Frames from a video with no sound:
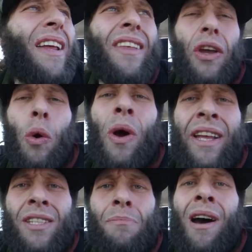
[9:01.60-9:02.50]
any of the
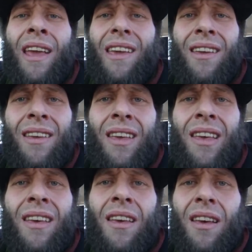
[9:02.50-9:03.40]
Queen's money.
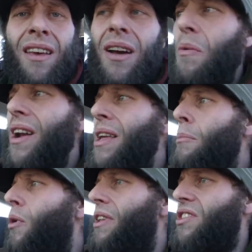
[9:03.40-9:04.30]
I don't want any
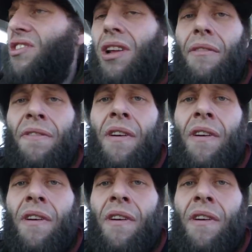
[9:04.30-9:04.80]
more of this stuff.